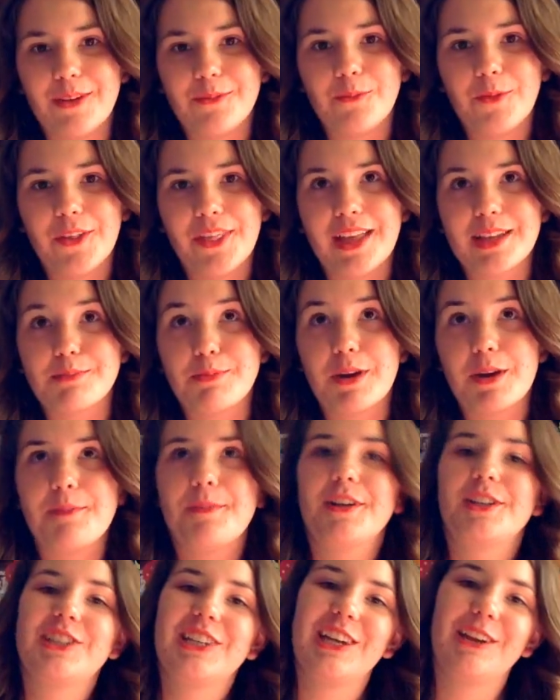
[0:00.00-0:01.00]
well that's pretty
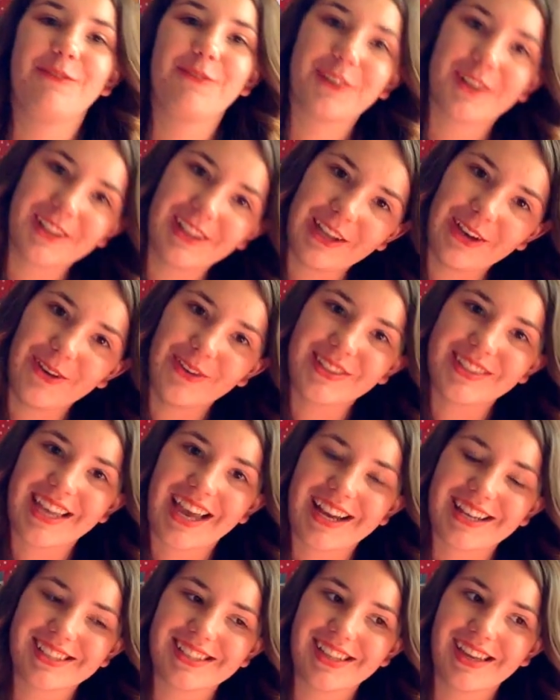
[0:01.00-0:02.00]
much it for clothes
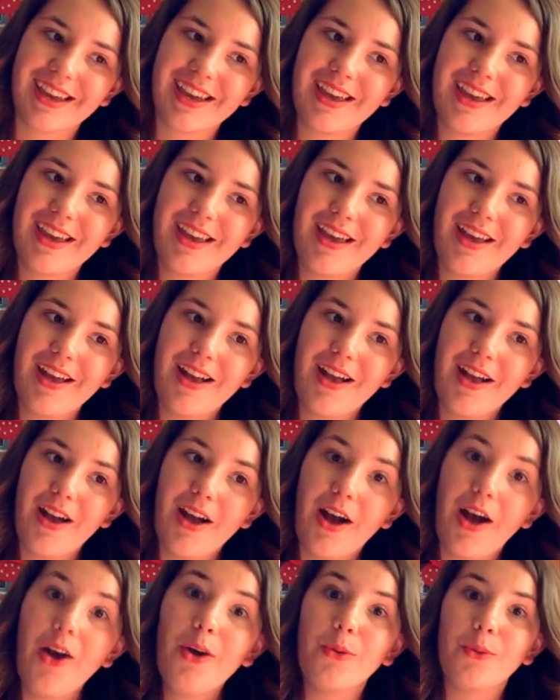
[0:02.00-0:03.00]
actually.
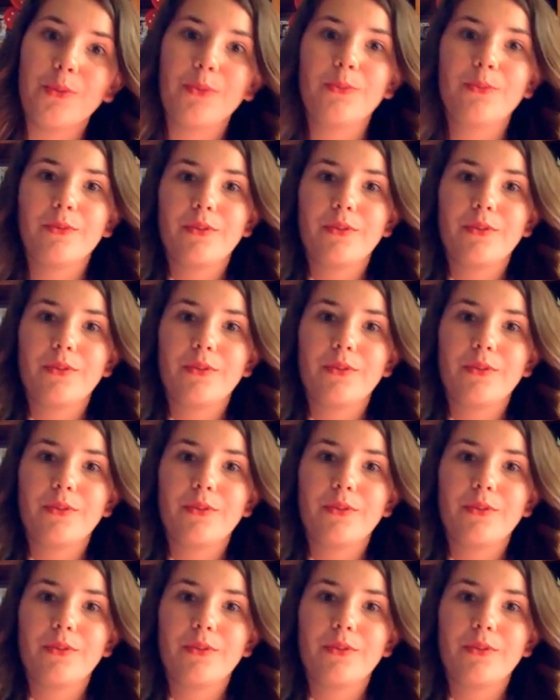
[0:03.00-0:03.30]
Oh,